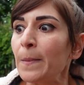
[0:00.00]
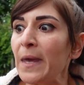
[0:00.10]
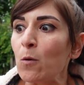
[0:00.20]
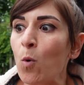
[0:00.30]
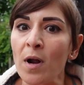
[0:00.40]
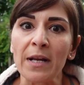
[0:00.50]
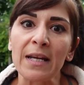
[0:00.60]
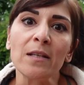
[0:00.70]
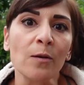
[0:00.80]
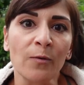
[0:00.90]
they want to
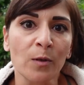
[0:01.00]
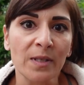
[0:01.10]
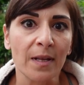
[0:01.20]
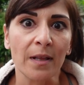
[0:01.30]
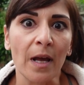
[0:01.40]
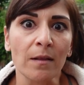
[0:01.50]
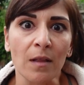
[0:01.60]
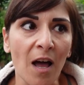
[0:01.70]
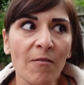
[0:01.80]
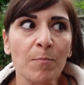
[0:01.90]
eat the foods they
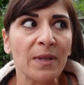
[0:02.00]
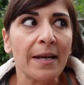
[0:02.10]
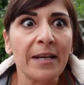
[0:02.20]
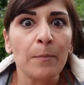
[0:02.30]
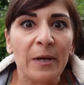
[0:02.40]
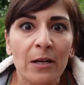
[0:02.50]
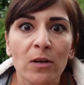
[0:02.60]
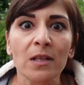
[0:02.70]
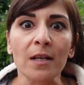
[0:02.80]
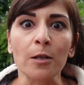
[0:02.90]
love, but they keep
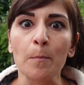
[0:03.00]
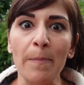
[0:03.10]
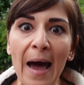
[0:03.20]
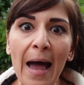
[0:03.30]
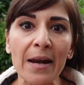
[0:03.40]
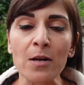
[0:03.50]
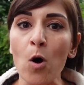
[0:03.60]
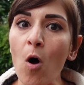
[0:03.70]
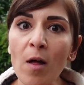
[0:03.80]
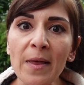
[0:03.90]
hearing that they're bad, and
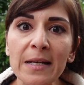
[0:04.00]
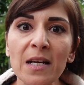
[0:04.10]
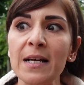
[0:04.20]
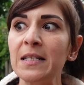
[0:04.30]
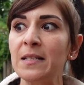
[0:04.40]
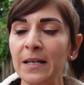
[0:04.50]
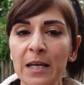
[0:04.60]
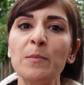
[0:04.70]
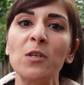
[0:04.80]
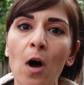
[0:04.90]
all that does is it
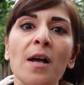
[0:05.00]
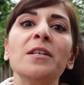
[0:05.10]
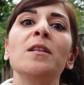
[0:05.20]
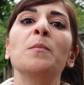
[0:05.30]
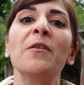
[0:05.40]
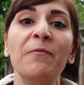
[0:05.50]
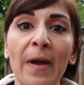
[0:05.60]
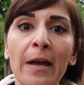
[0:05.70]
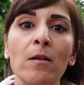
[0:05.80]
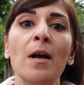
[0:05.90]
keeps causing them to
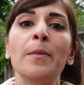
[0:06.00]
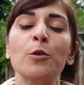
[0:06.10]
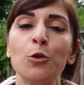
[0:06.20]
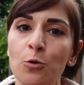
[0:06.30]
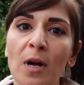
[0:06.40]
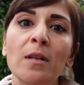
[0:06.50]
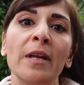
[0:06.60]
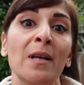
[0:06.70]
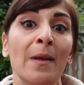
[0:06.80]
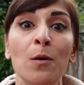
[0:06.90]
fail, and they're
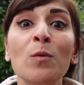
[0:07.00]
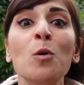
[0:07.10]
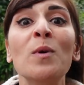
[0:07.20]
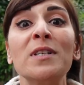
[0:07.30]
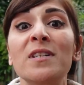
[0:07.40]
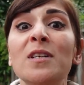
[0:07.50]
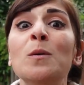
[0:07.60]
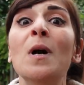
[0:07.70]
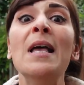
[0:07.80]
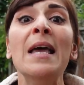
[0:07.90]
struggling and they don't know what to
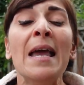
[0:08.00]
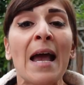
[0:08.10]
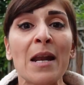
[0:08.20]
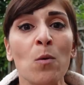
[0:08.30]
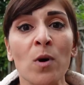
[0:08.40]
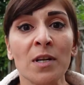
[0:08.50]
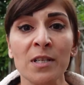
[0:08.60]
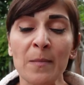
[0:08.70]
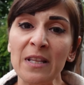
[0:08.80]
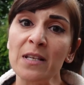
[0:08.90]
do. And I wanted
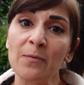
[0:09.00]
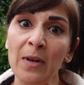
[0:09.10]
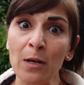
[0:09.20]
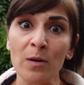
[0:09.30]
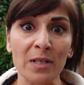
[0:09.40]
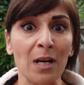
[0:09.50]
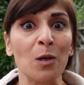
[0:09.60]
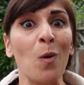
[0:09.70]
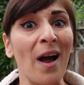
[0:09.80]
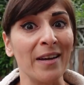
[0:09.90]
to make this video to tell
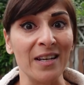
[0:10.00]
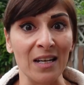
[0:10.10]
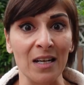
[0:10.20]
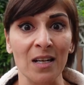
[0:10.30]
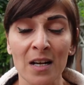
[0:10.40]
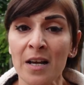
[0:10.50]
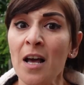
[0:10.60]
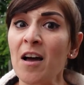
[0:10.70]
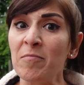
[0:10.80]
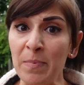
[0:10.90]
you, I get it.
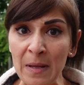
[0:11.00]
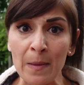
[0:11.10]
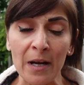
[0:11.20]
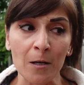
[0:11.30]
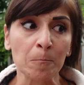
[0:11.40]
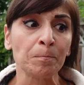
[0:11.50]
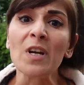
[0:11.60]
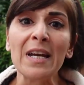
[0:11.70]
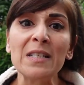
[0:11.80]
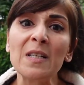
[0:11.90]
I've been there.
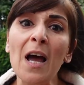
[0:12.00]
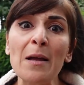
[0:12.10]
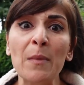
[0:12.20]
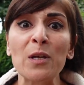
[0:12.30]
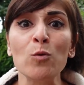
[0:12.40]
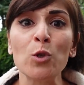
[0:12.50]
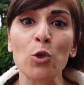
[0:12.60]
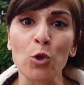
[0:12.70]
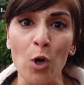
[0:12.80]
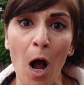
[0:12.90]
It's time that you
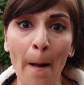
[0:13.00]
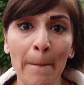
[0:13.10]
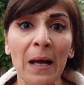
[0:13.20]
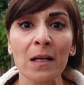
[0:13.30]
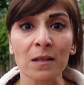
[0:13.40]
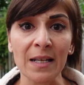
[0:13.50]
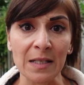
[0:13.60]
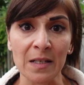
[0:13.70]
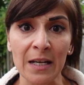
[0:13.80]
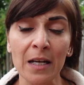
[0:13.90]
stop
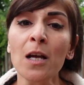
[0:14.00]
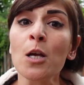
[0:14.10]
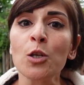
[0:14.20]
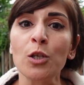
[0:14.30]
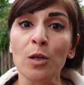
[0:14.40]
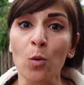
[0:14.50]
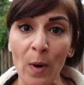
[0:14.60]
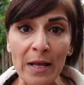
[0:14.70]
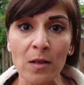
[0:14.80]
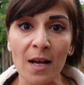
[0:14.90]
listening to the
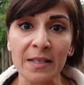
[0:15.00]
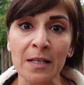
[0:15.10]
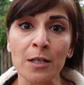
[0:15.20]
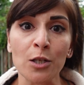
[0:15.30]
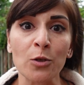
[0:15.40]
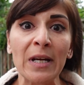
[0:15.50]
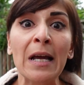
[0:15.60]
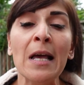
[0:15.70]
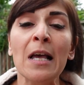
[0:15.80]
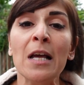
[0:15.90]
weight loss industry
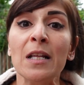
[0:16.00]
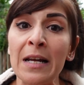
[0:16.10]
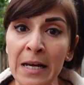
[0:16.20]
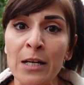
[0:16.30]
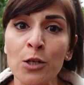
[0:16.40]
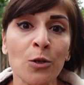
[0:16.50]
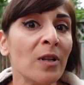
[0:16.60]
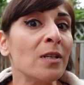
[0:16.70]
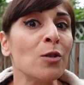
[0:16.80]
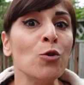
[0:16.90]
an industry
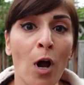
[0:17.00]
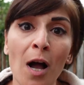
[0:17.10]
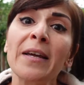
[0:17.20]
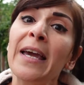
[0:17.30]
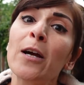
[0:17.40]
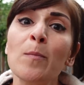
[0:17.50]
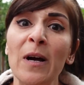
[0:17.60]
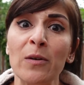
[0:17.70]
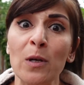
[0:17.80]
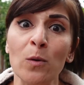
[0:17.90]
that does not care
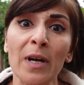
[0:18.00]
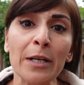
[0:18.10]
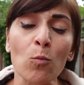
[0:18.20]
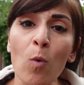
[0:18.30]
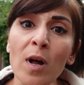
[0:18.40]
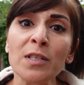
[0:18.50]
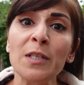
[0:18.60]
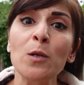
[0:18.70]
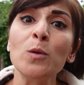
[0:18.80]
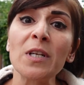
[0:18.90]
about you. It
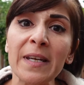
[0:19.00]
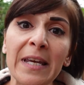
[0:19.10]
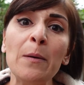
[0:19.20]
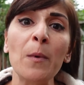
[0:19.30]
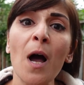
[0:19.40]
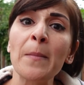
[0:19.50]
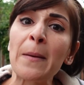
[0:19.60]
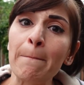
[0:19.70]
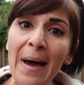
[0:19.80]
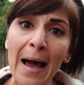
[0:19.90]
wants you to keep
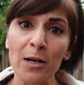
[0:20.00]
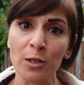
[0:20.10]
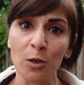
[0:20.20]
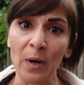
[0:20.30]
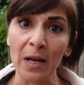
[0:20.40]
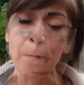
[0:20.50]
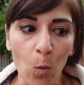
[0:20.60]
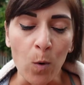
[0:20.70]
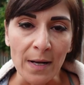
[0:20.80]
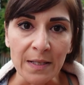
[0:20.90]
coming back to it.
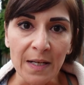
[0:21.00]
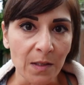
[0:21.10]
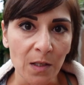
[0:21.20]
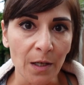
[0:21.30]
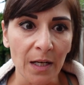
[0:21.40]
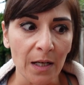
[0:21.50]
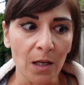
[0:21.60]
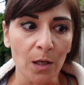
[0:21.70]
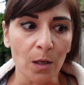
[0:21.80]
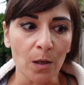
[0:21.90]
Once I
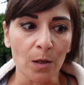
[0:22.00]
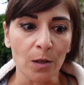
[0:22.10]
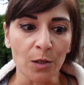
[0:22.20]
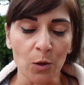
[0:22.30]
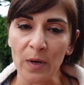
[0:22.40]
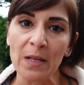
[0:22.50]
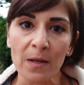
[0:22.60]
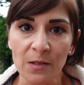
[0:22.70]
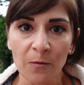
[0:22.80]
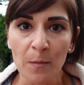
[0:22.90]
started doing
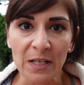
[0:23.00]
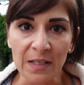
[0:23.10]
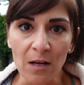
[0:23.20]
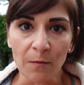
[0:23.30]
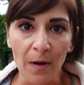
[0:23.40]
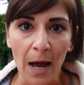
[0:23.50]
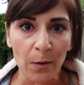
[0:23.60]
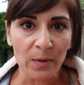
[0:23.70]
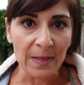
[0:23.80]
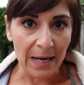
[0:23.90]
this for myself, I was